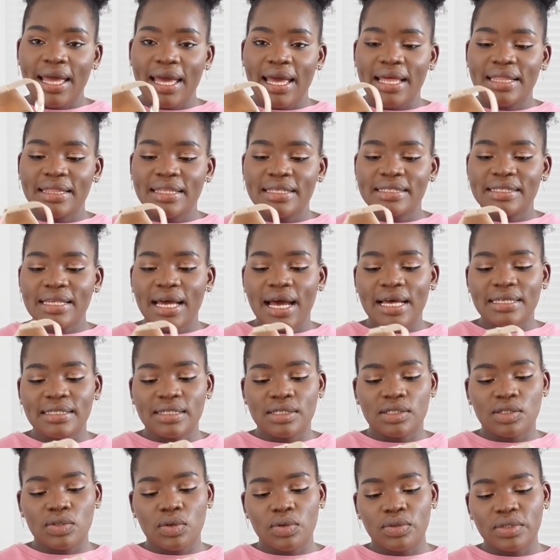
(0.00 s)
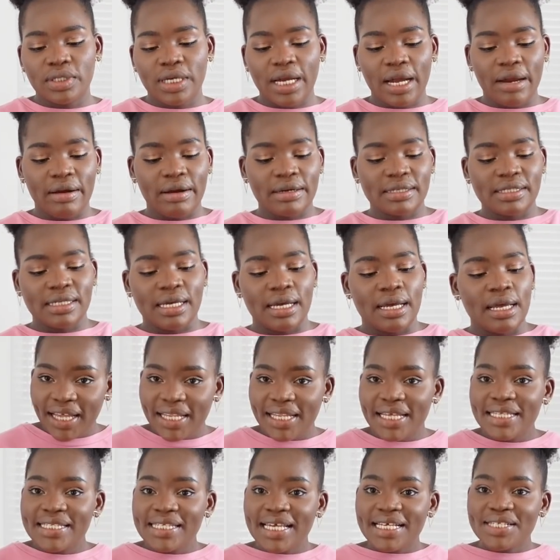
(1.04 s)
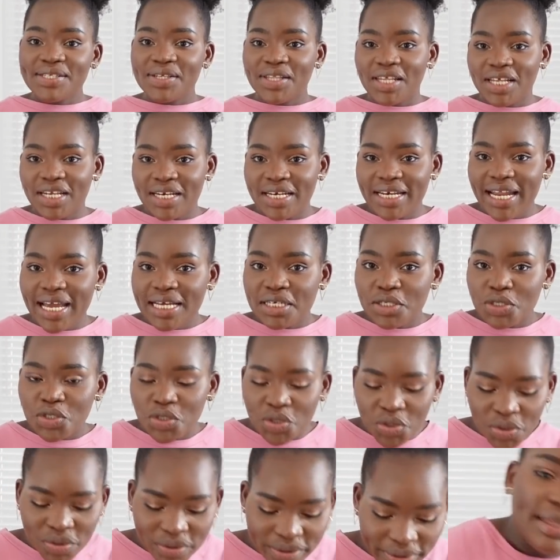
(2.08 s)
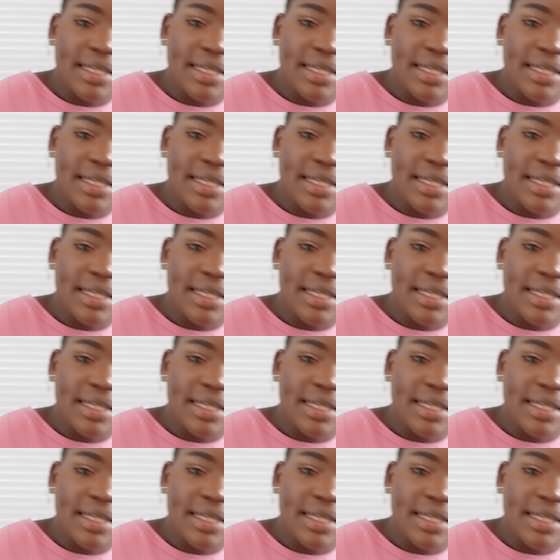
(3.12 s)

and this has its own character. Let's get to the next shoe.